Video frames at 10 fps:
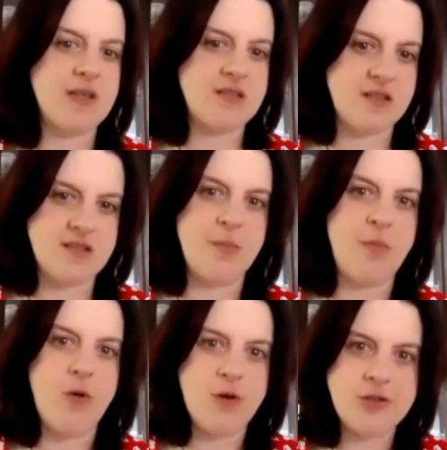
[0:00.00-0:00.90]
ways to
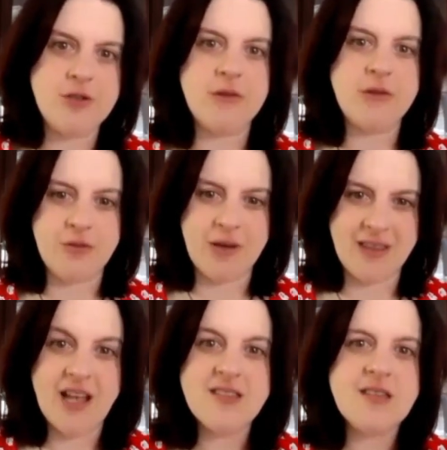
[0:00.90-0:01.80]
support you in doing
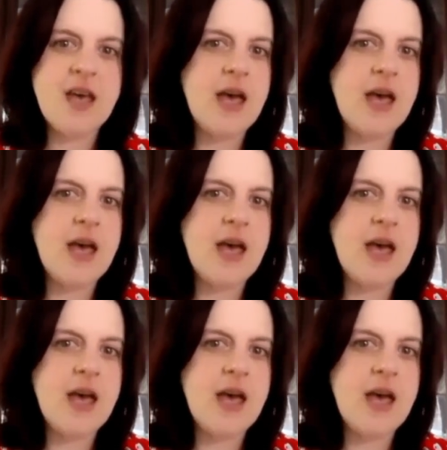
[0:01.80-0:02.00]
this?